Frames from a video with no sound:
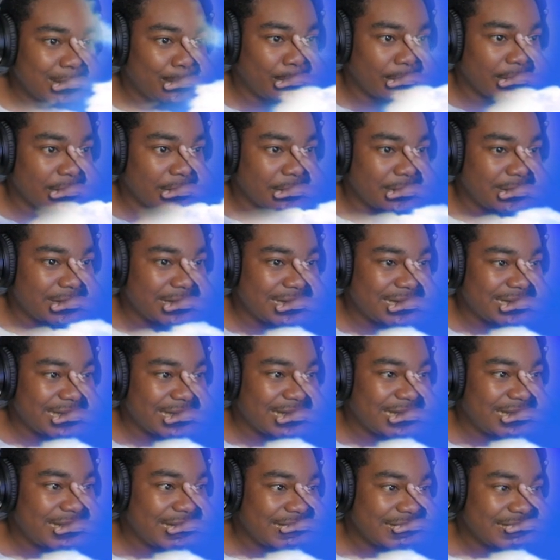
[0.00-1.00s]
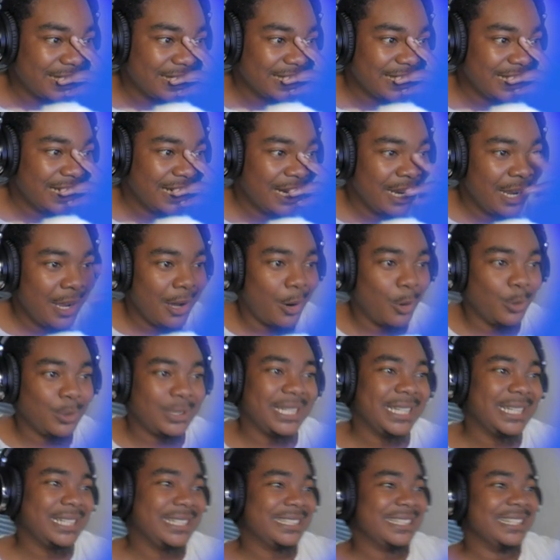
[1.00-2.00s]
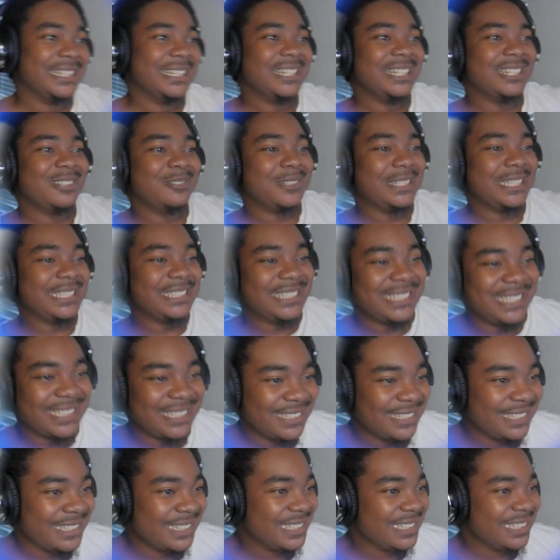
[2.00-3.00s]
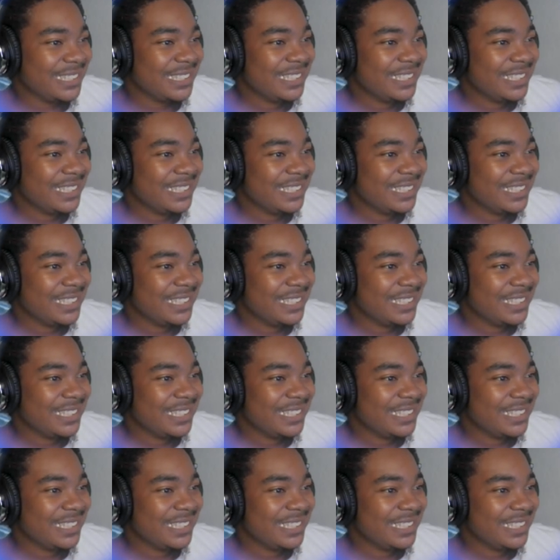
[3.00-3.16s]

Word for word: the bird just died. Okay, he's good.